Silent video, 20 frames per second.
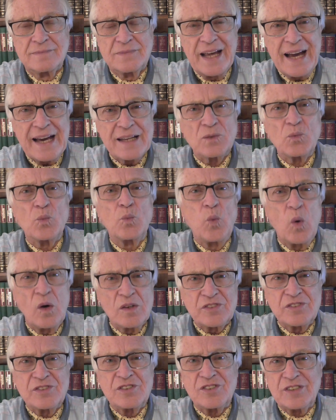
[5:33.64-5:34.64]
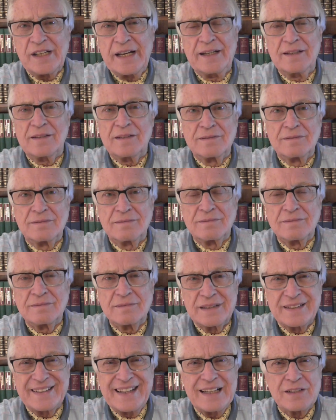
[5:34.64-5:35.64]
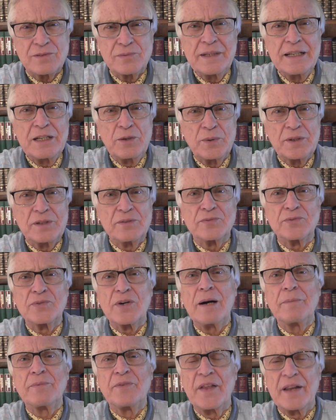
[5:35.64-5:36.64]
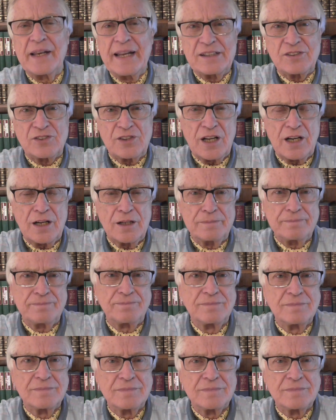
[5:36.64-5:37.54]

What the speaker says: That wasn't said, and that really would have rubbed the lesson home.